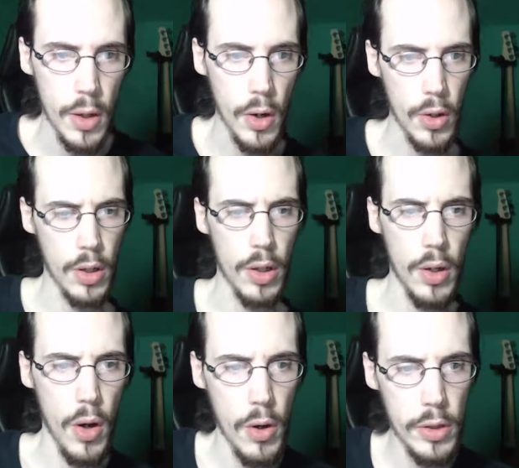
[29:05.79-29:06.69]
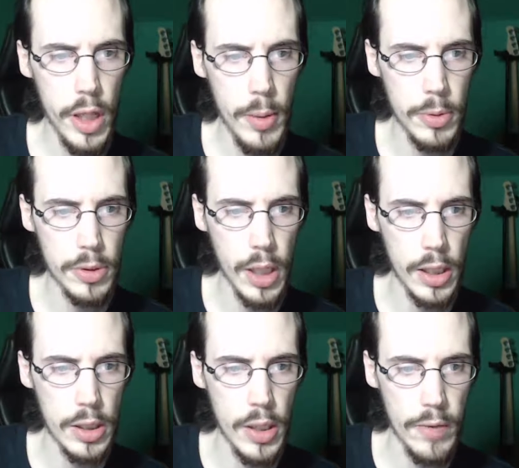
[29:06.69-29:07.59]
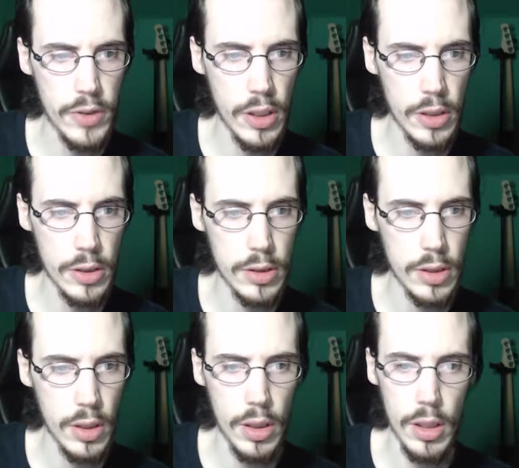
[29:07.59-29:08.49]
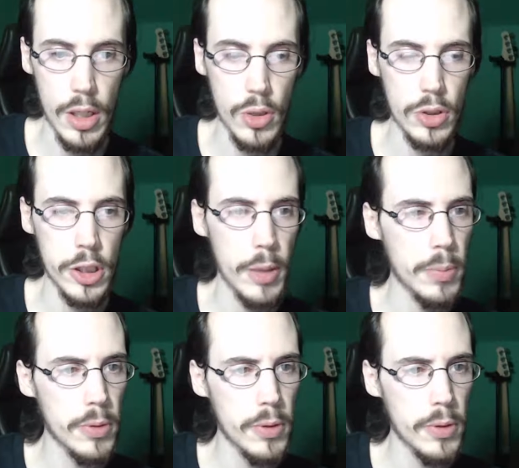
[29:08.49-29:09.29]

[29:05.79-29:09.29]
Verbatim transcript: Hard labor's like a death sentence in your shape.